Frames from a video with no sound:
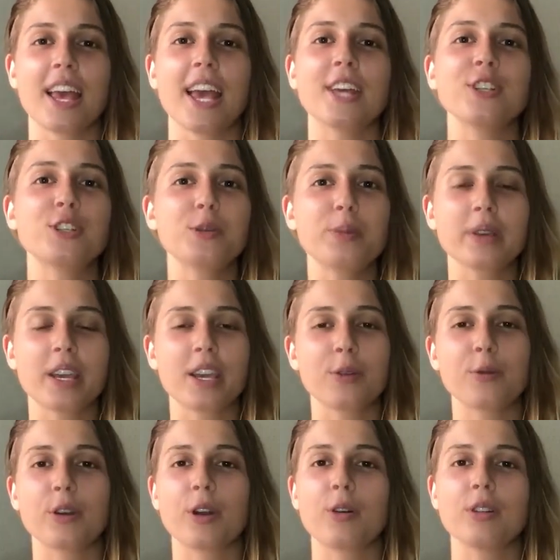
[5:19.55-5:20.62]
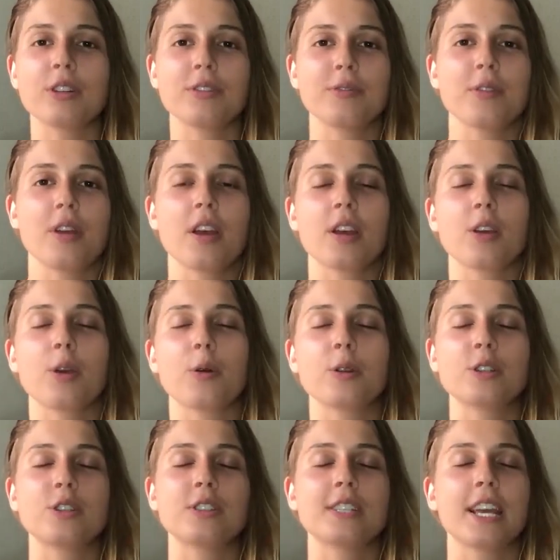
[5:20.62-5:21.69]
And to begin, we're only
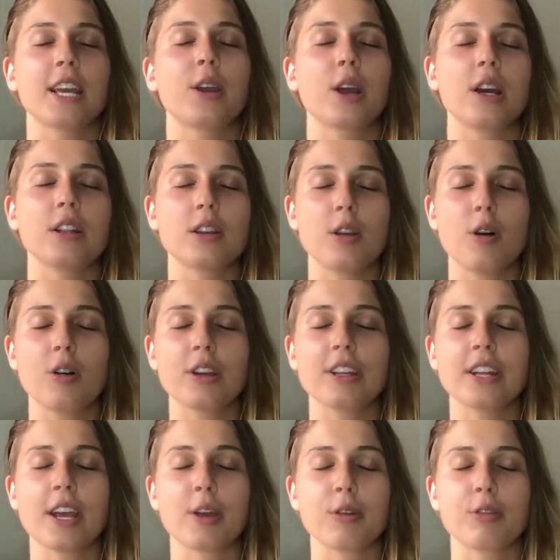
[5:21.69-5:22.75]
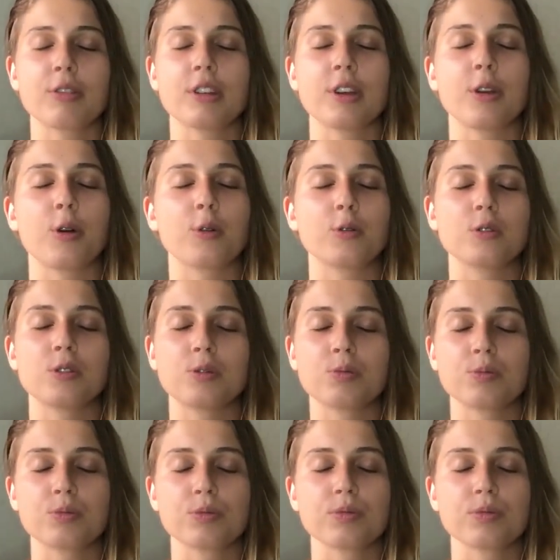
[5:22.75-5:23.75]
going to take a long inhale through the nose